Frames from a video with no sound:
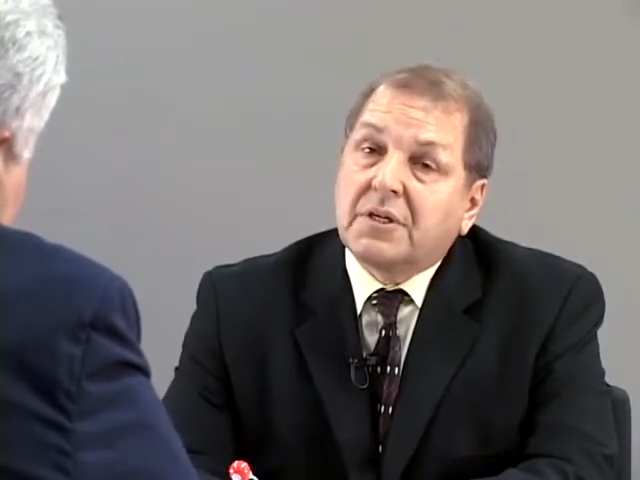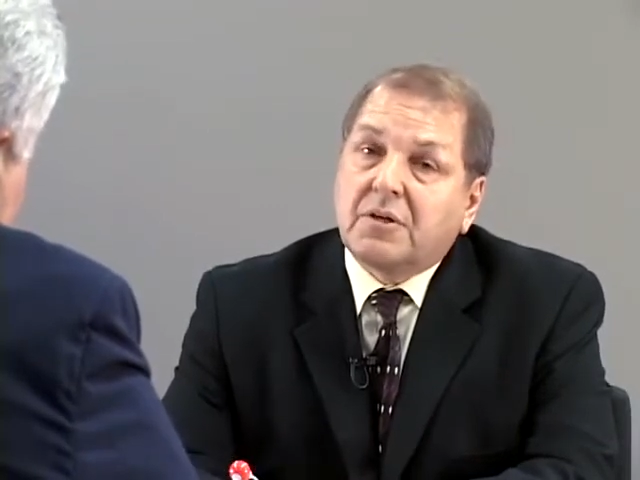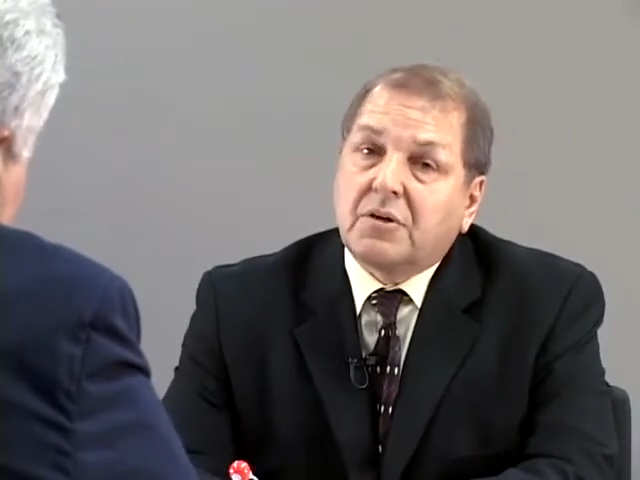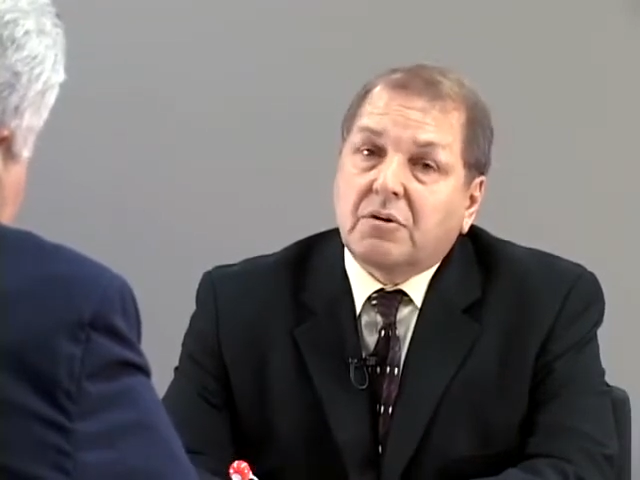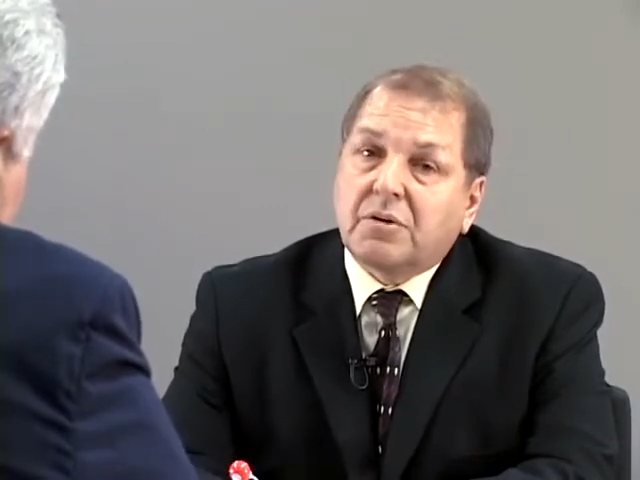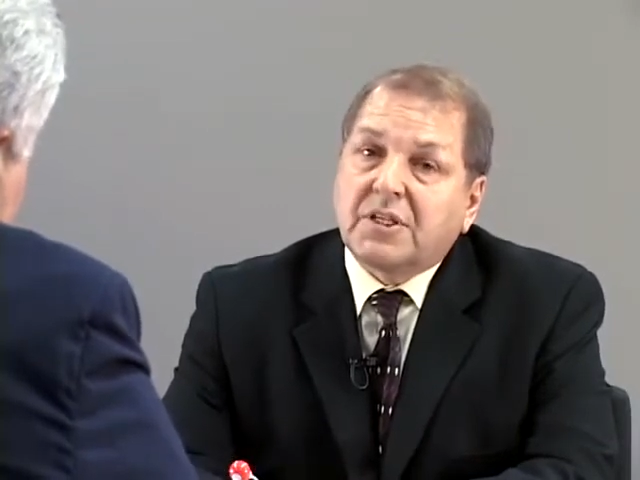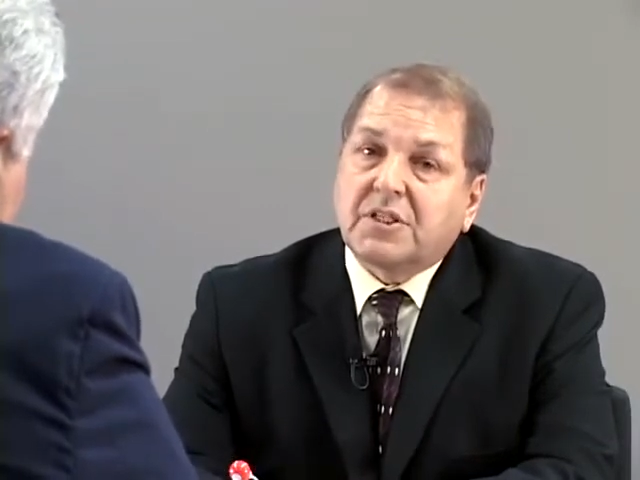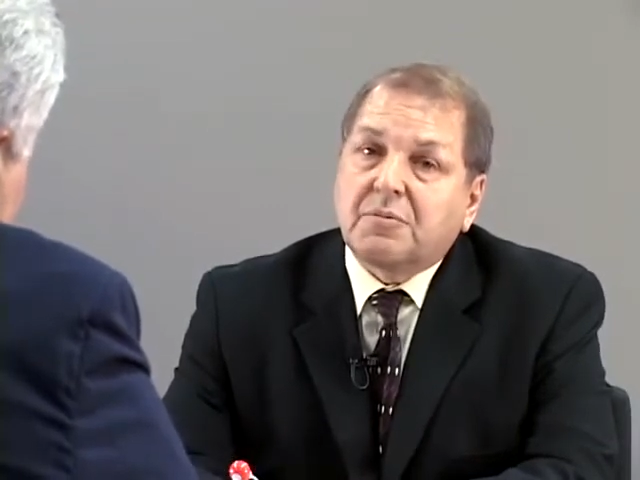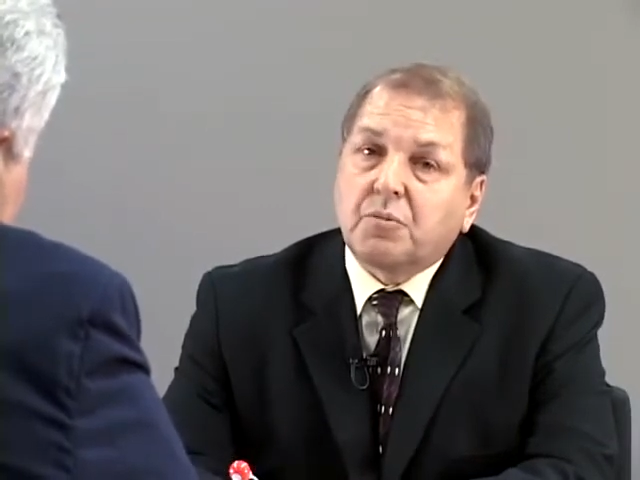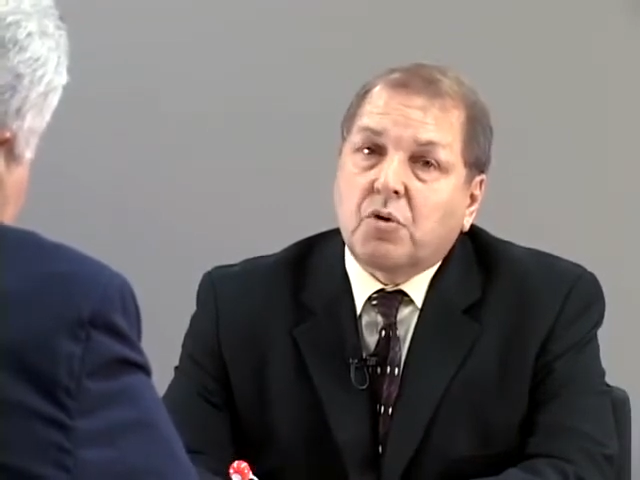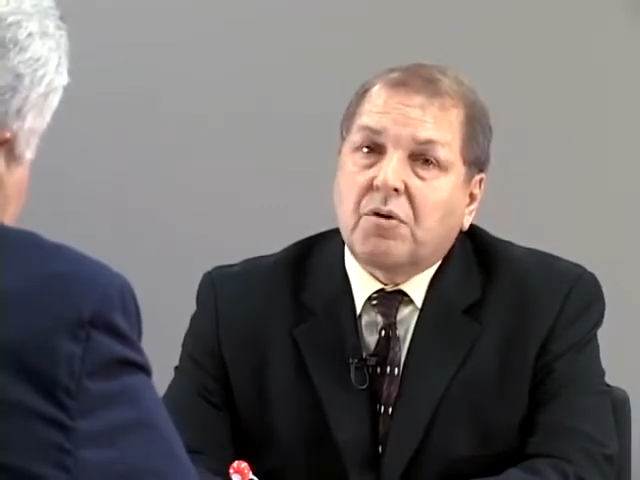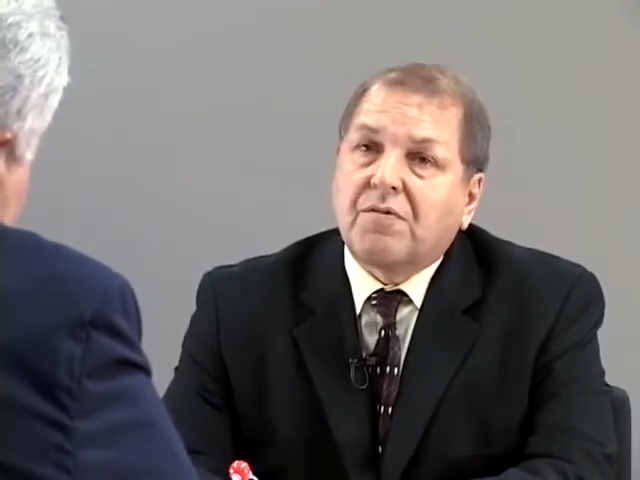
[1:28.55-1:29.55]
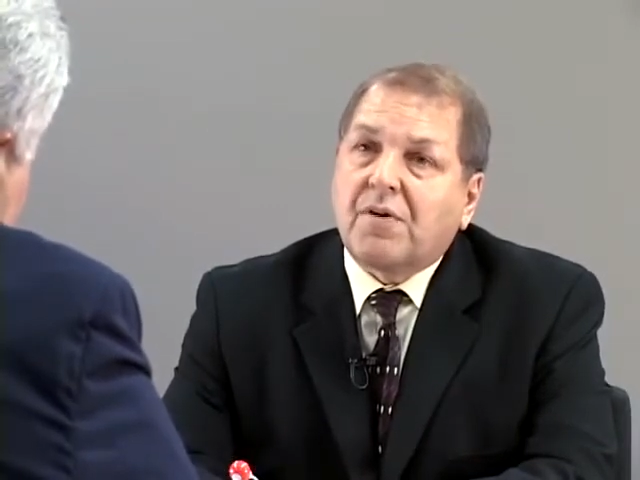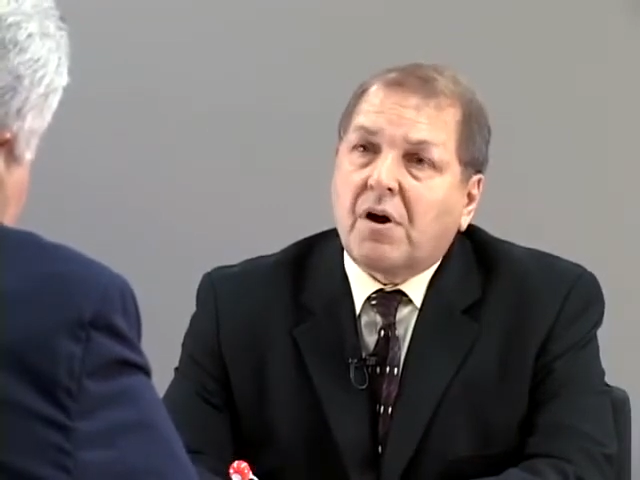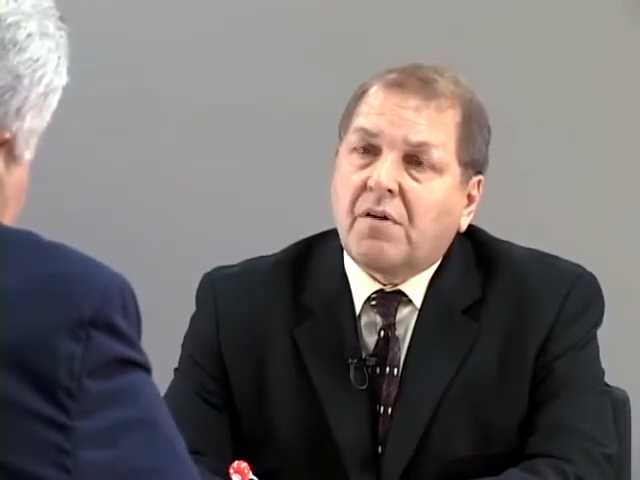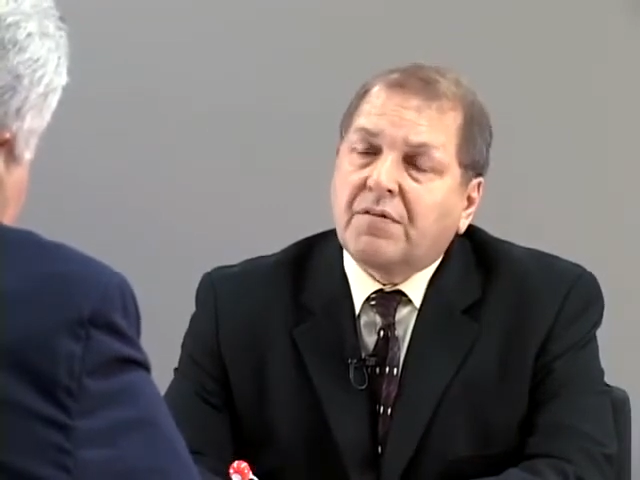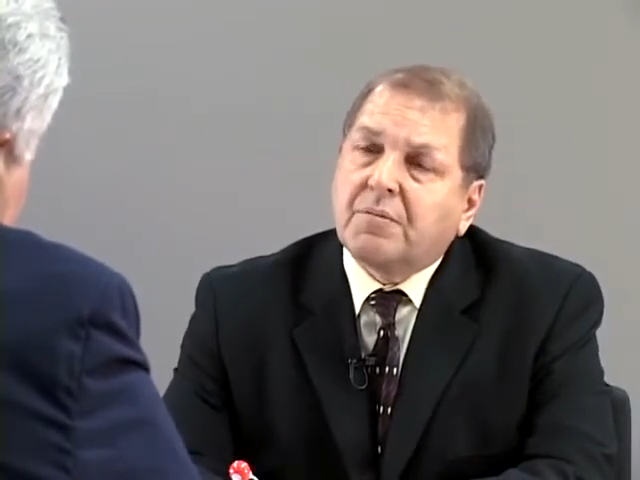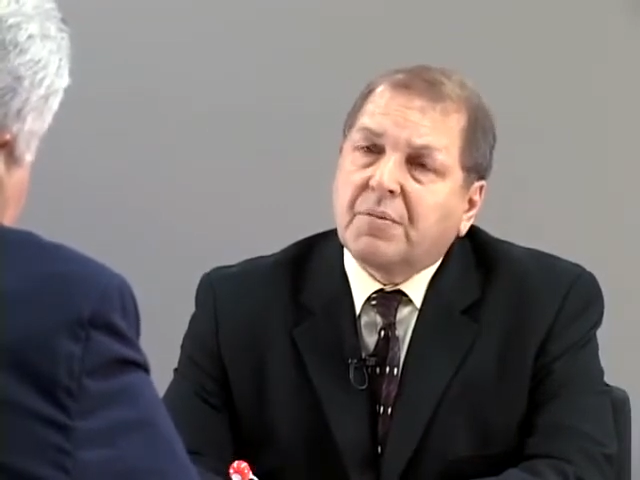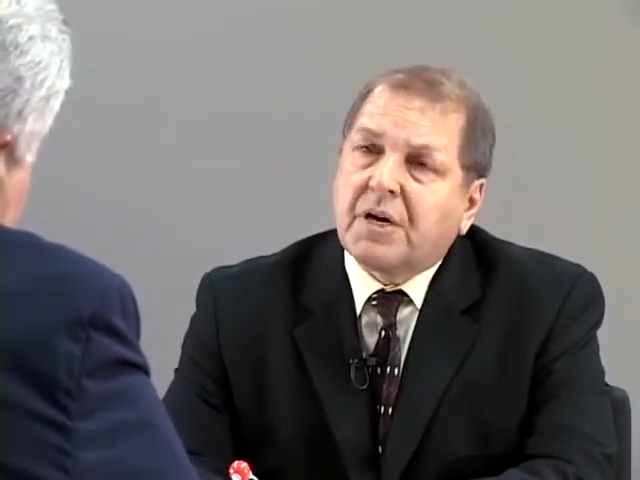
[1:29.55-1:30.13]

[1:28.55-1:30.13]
you know, gets it more involved in